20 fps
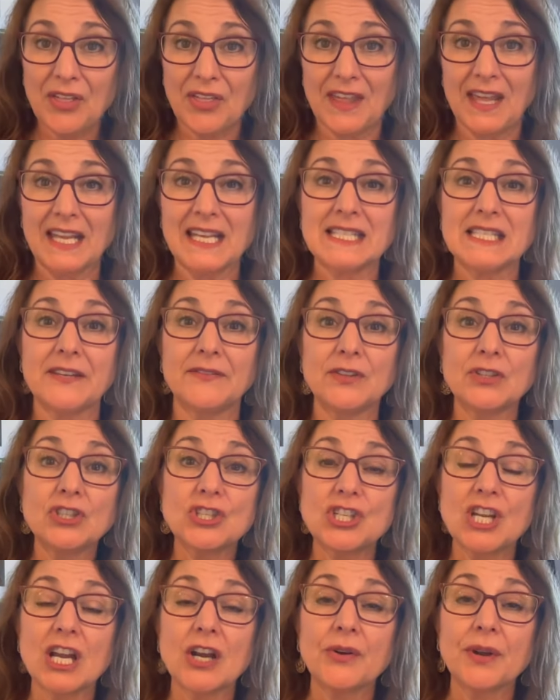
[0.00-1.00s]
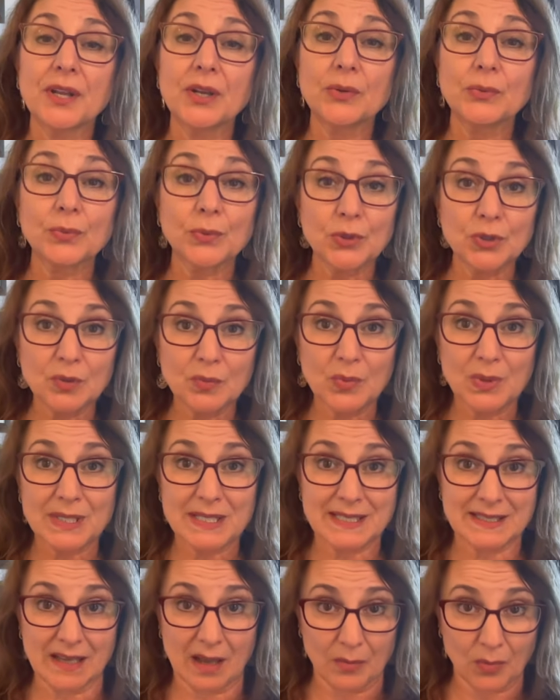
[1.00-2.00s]
thing is if you're sharing a room
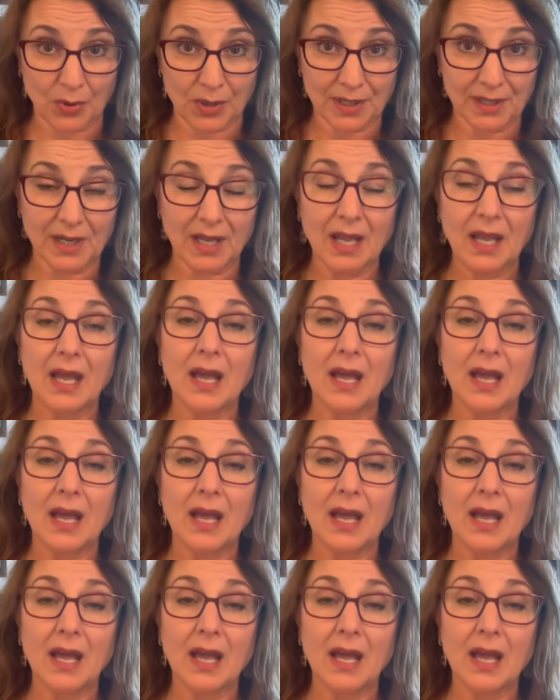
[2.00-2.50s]
with someone,